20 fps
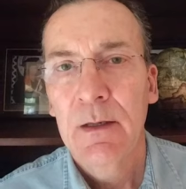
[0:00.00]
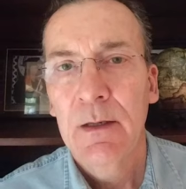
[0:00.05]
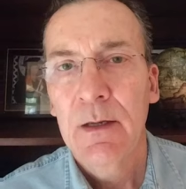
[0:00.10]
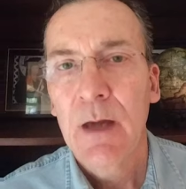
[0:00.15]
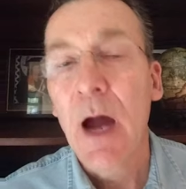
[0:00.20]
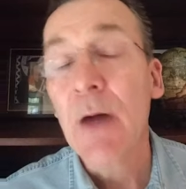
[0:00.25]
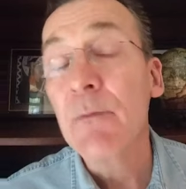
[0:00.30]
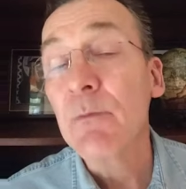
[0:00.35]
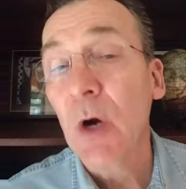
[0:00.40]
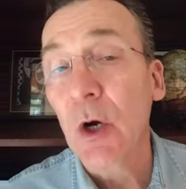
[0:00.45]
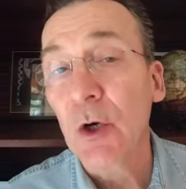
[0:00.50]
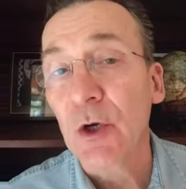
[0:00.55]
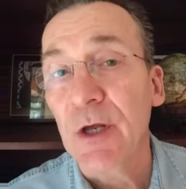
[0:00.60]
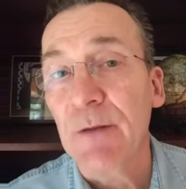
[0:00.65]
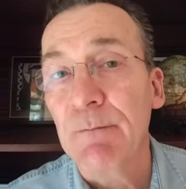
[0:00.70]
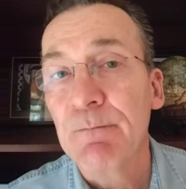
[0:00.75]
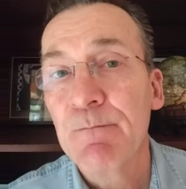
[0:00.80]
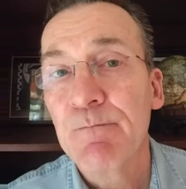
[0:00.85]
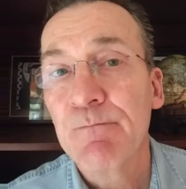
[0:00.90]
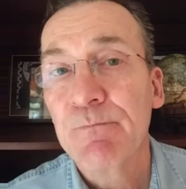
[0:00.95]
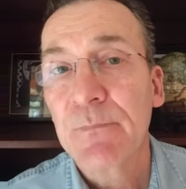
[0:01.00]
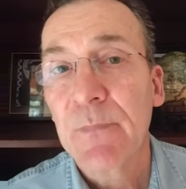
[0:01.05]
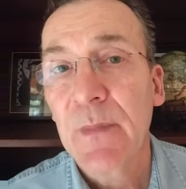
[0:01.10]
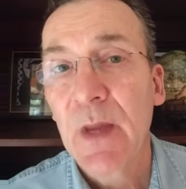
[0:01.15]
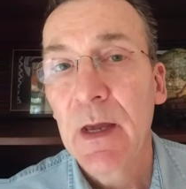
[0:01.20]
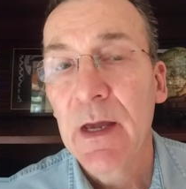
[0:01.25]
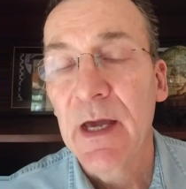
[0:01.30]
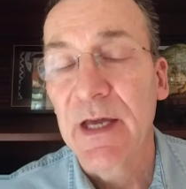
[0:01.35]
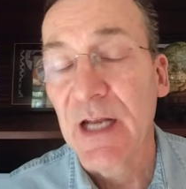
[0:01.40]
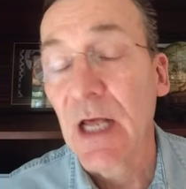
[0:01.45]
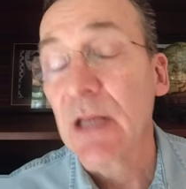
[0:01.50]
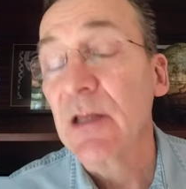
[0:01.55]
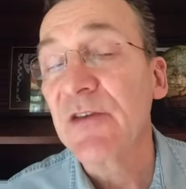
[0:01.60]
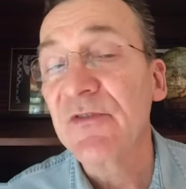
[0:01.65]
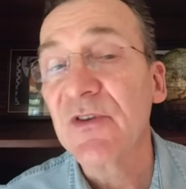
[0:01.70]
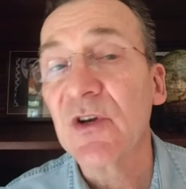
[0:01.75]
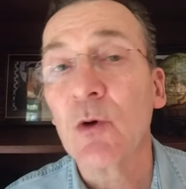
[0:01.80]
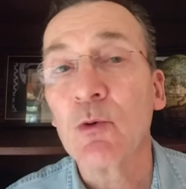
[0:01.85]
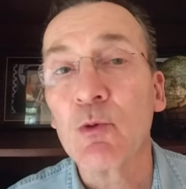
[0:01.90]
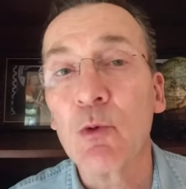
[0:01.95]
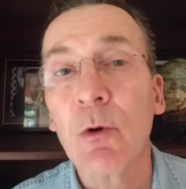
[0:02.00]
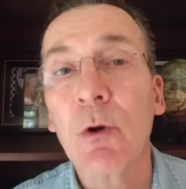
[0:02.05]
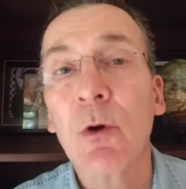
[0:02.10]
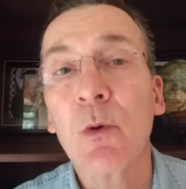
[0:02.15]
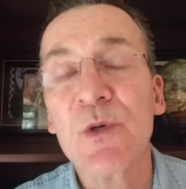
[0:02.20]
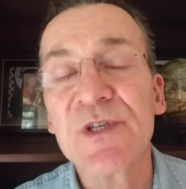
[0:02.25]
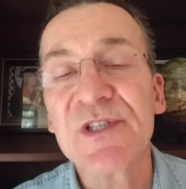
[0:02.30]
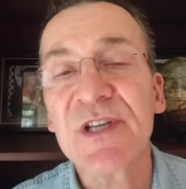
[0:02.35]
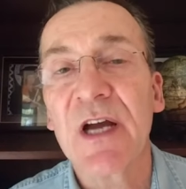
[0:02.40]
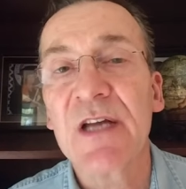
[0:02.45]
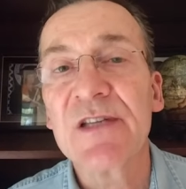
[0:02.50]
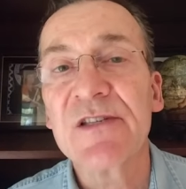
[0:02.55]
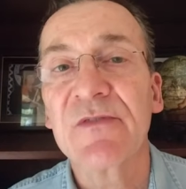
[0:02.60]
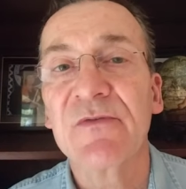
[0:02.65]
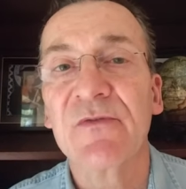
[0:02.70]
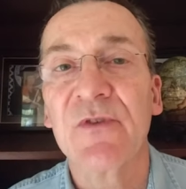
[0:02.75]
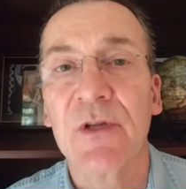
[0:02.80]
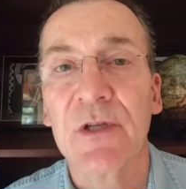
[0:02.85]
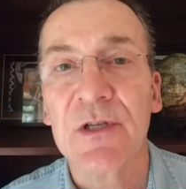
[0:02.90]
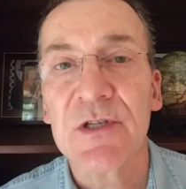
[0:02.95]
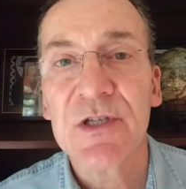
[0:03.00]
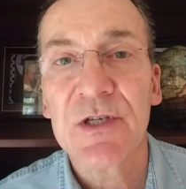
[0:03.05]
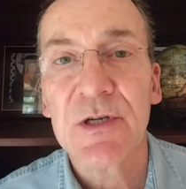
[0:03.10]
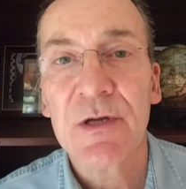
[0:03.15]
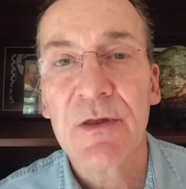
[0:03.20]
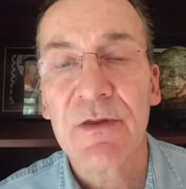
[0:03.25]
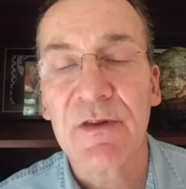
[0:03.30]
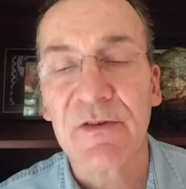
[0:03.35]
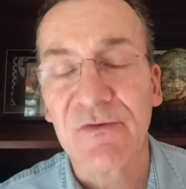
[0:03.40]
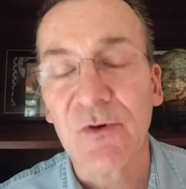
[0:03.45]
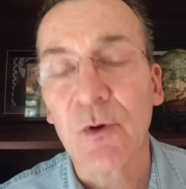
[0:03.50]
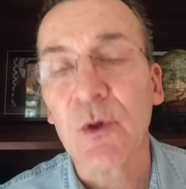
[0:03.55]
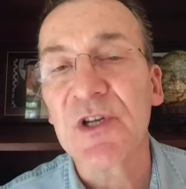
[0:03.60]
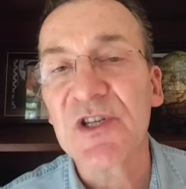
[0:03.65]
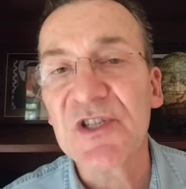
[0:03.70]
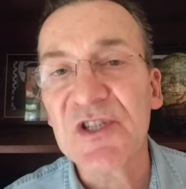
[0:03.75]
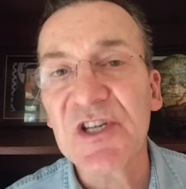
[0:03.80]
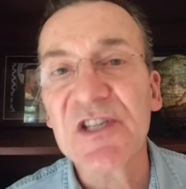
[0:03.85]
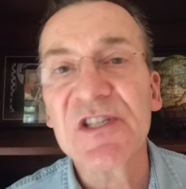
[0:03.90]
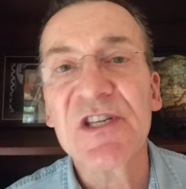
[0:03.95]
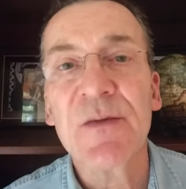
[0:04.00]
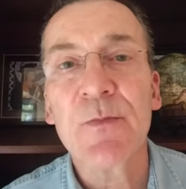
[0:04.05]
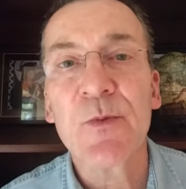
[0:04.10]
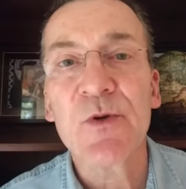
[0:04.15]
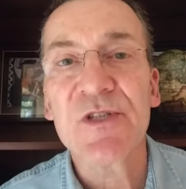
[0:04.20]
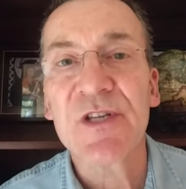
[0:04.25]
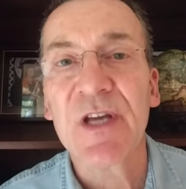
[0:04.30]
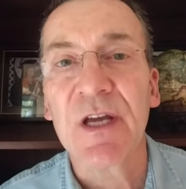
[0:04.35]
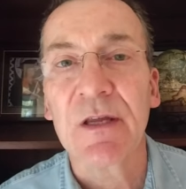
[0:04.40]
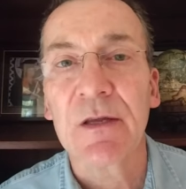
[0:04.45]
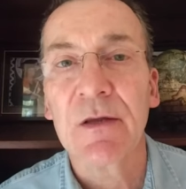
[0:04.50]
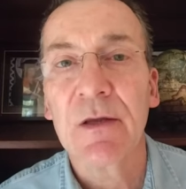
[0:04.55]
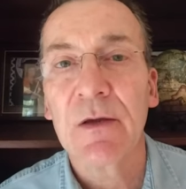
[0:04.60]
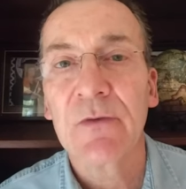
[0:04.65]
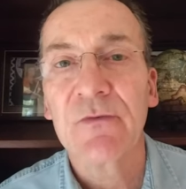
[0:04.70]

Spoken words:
I'm Marty, and I live in a rural Wisconsin village that voted 60%